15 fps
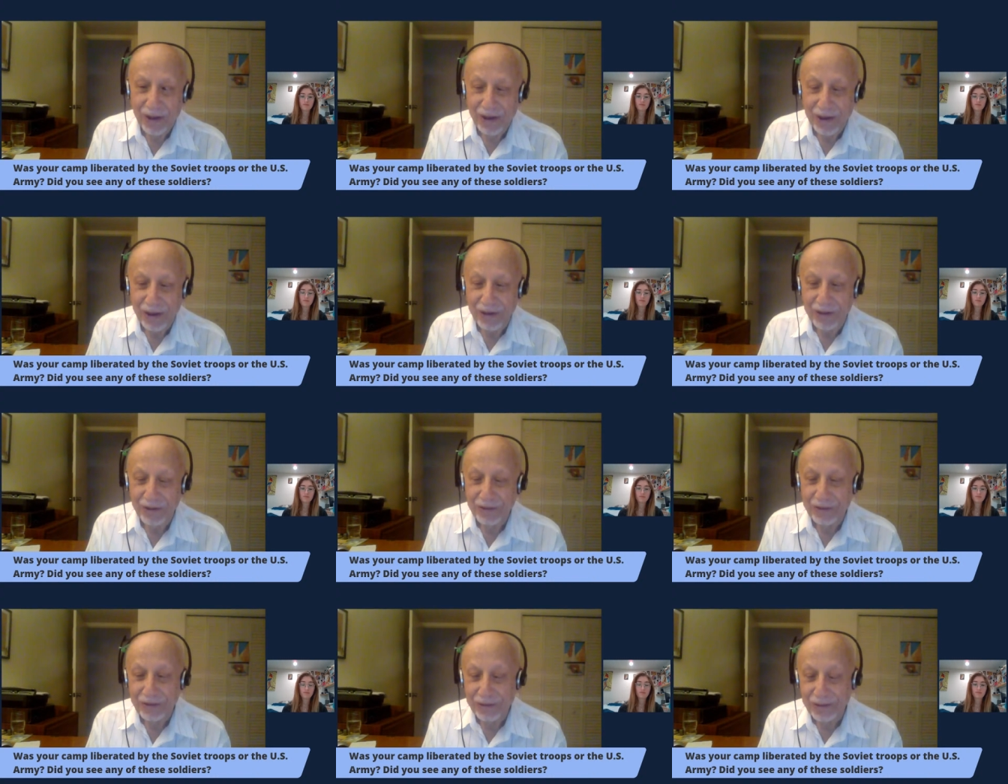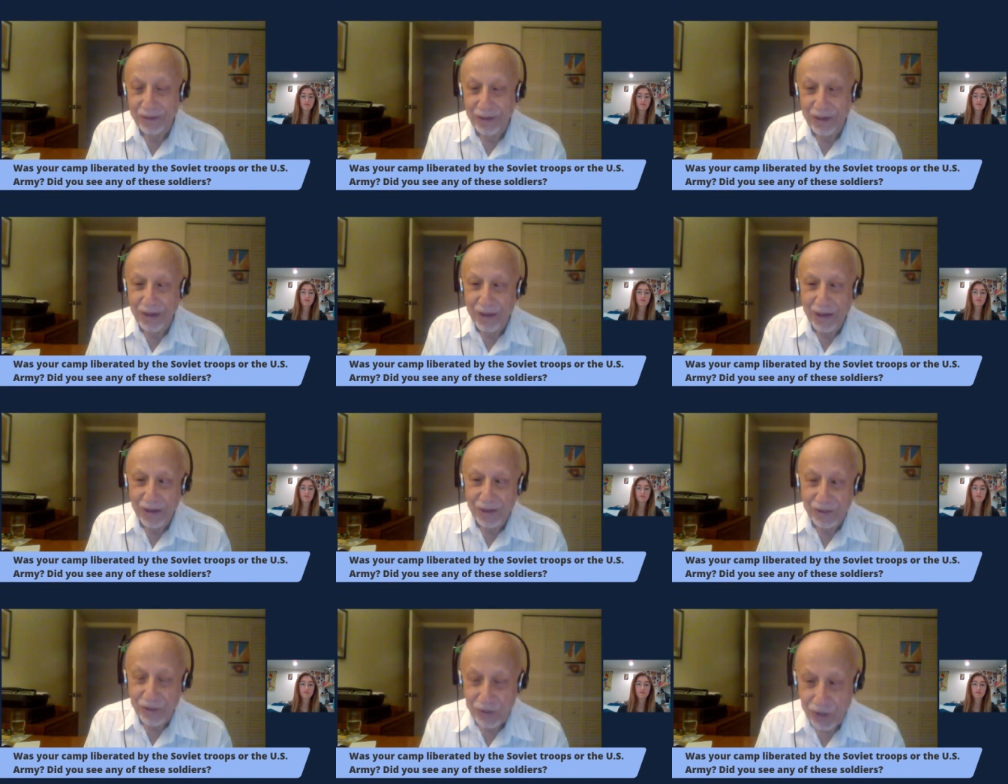And
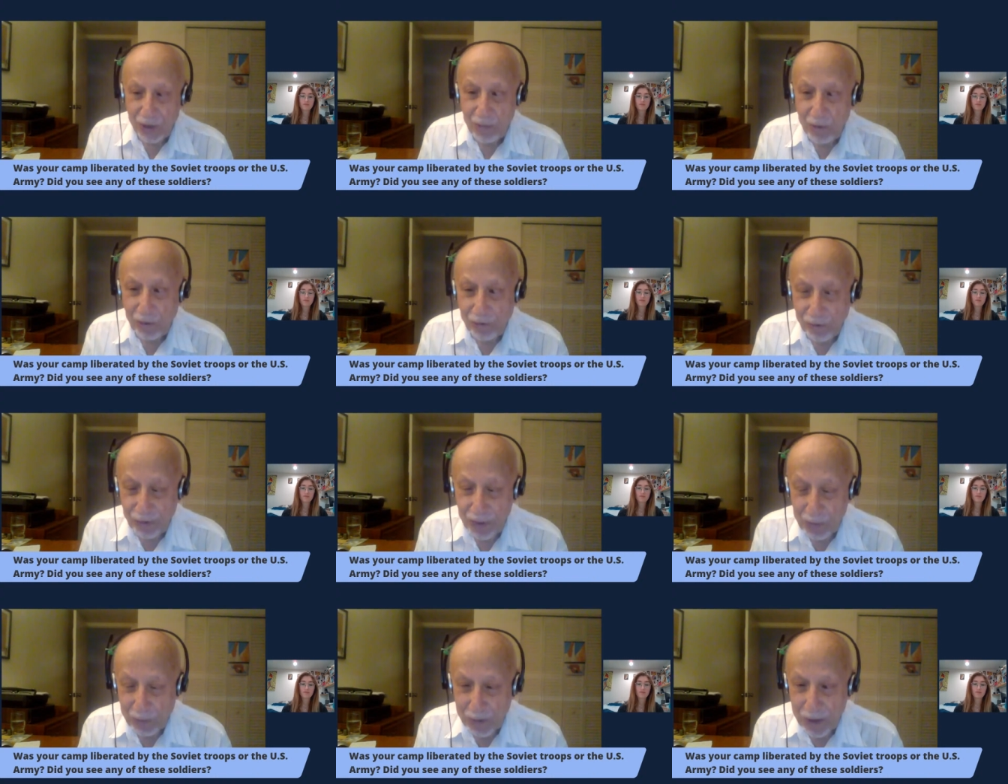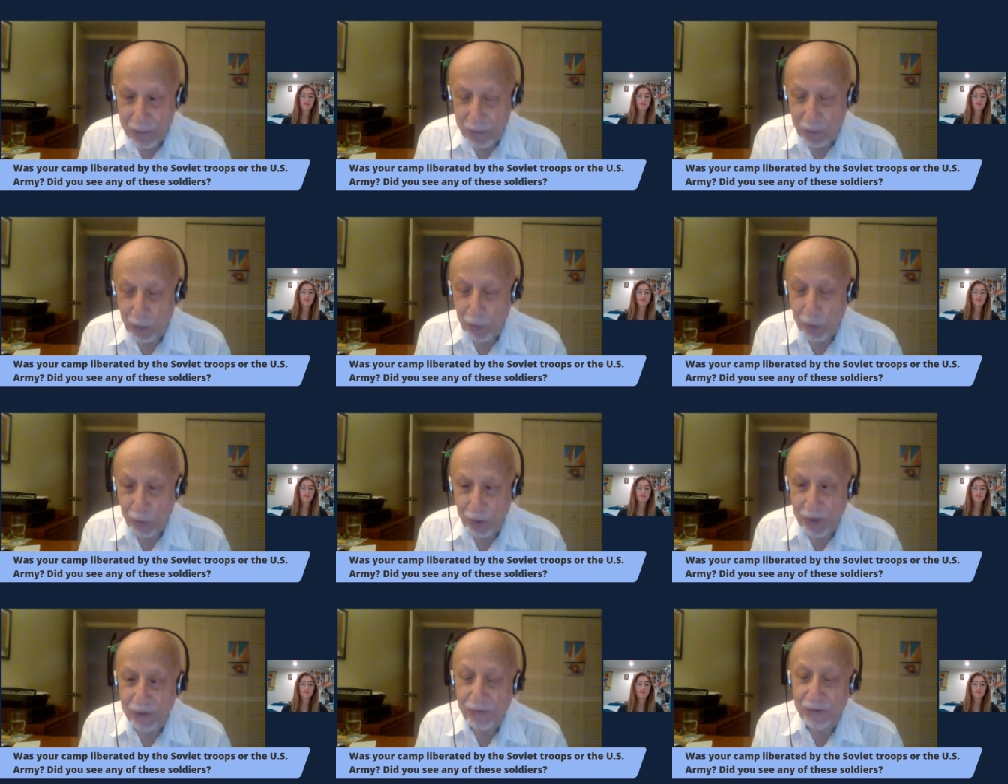some of the people
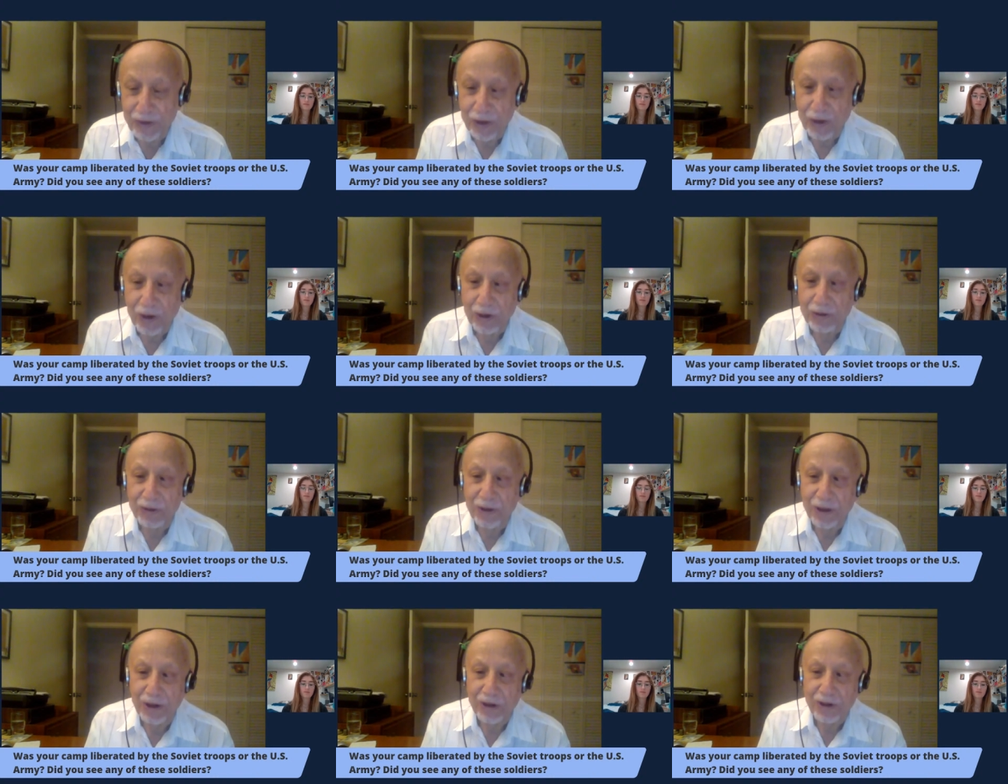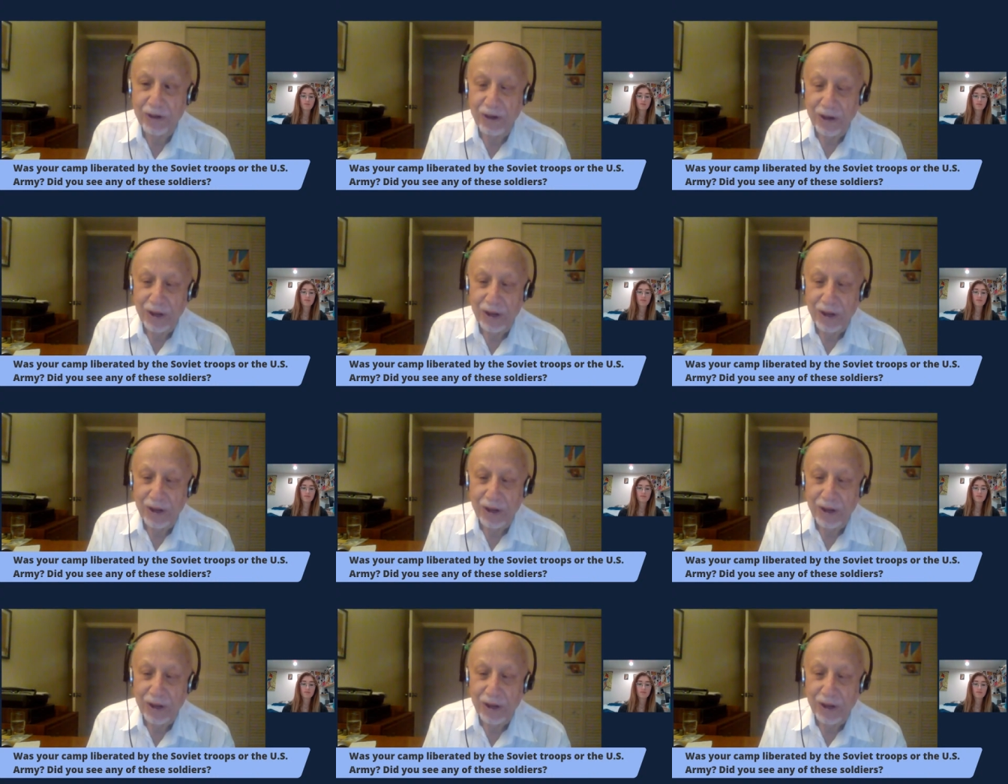who lived under